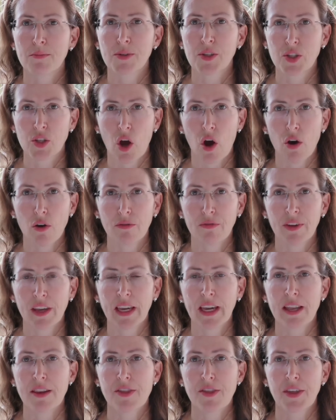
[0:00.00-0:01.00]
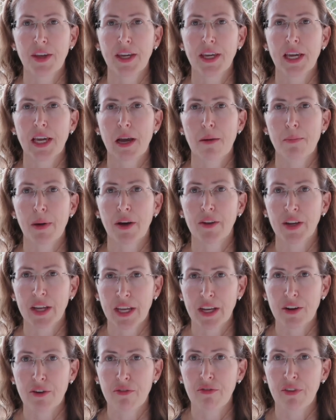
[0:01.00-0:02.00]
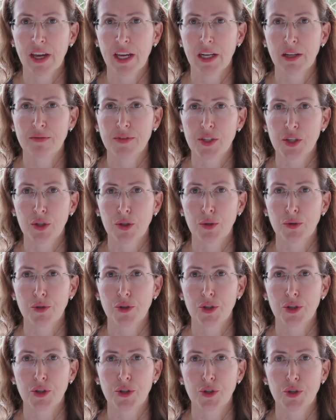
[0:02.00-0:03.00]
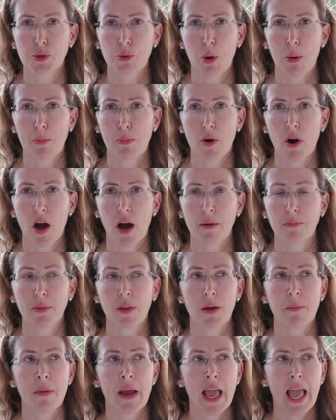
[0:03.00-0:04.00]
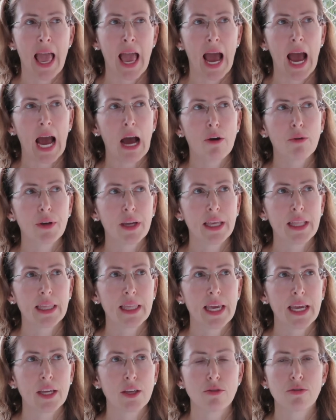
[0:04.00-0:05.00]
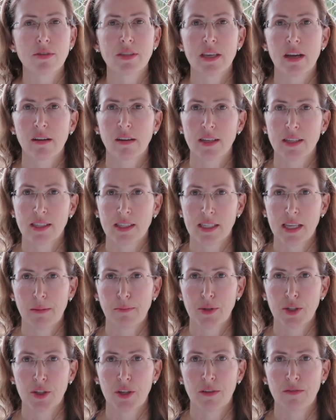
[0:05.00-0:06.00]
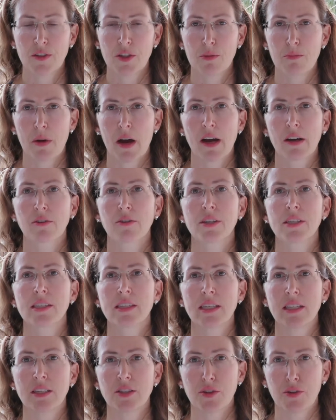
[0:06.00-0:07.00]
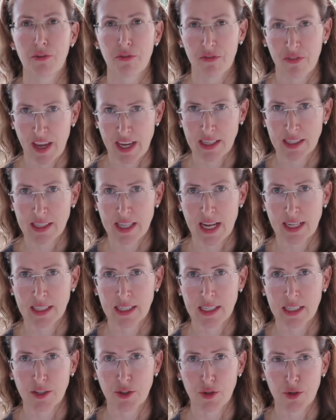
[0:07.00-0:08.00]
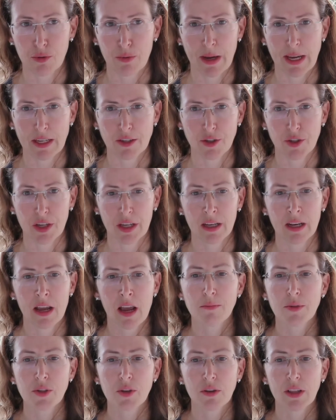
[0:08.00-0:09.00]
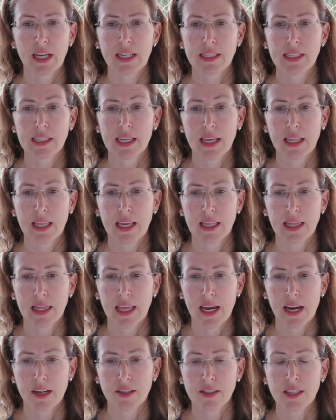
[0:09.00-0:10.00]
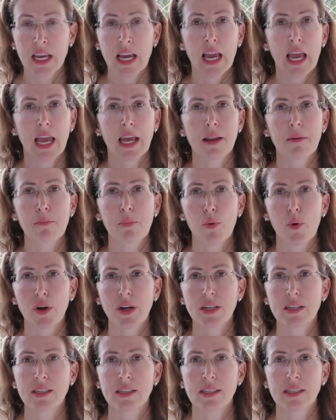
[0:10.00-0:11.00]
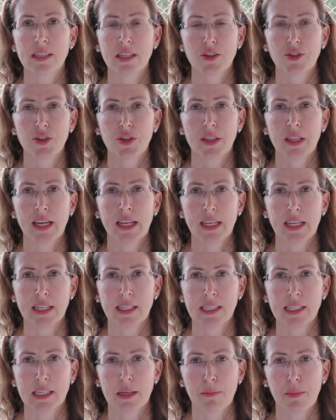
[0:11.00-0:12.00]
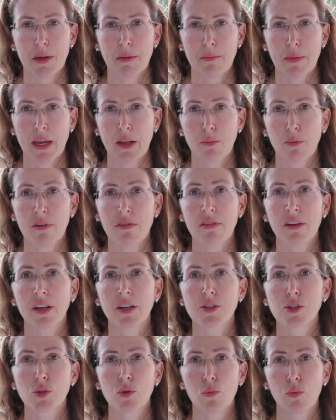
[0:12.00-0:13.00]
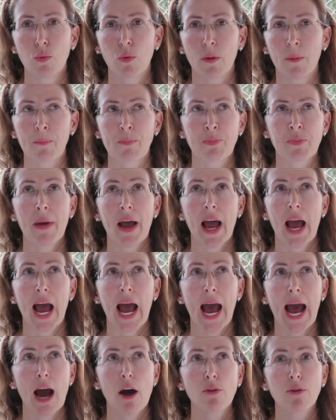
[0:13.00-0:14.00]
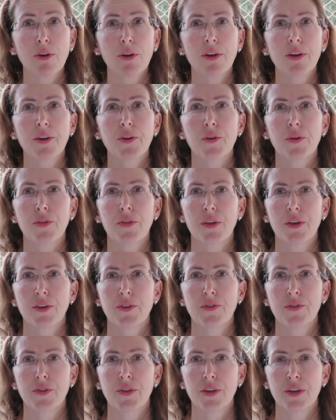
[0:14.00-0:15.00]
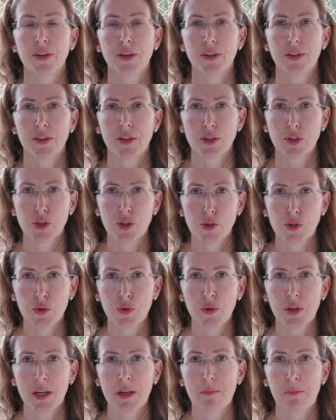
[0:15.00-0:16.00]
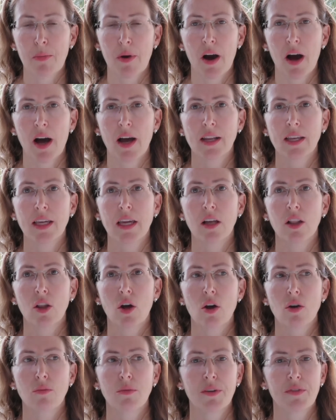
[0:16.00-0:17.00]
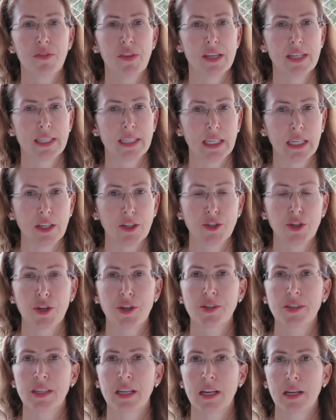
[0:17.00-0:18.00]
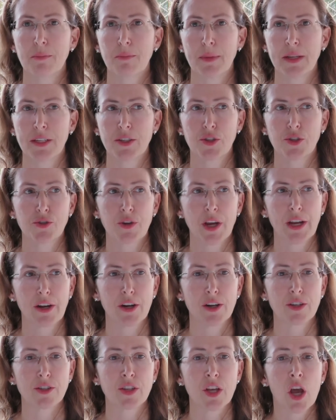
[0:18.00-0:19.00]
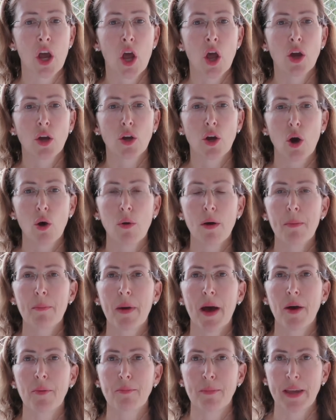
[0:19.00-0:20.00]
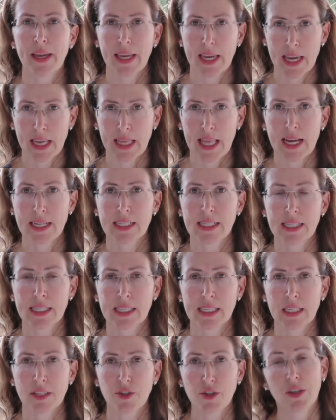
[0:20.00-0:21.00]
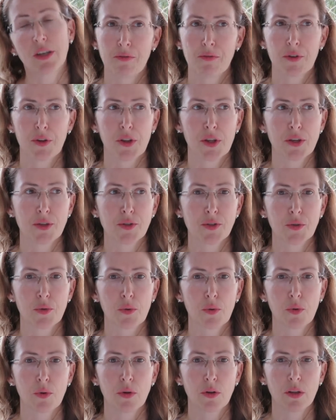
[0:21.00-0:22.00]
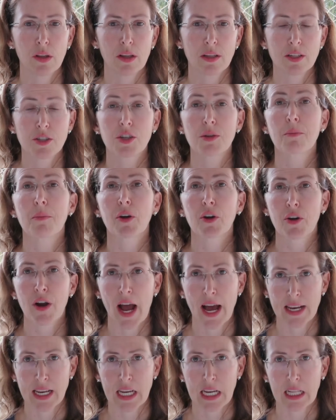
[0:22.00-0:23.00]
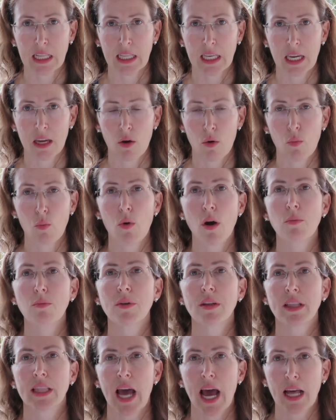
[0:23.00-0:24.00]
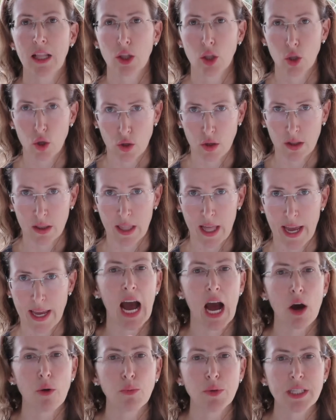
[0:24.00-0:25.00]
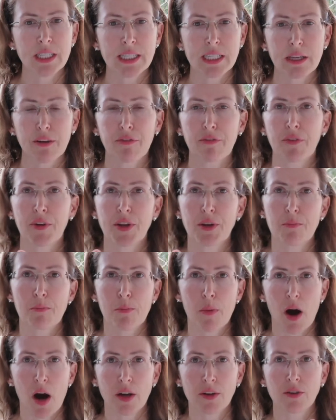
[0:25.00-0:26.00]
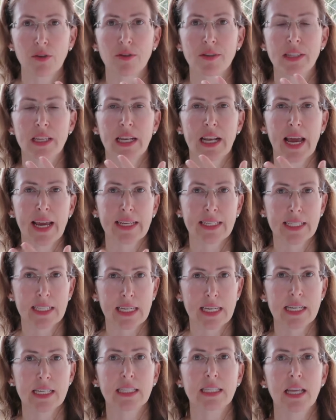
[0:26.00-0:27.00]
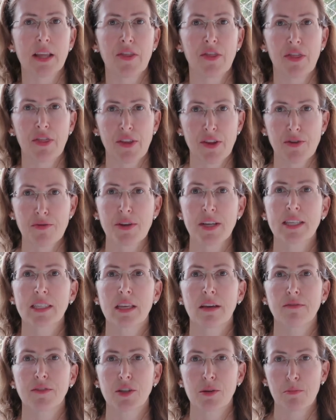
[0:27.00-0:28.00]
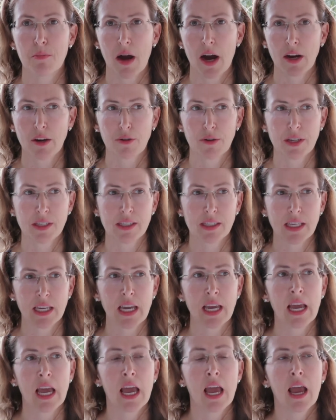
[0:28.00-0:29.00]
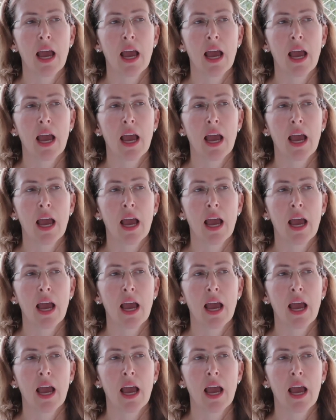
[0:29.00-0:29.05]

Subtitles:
solving and thinking about innovative solutions to a problem. How can they use their conception of democracy to face that situation? So let's say that there's an important decision that needs to be made within a school. How could the student body, along with the teachers and administrators, go about making that decision for the school democratically? What would that look like? How would different models and ideas and theories of democracy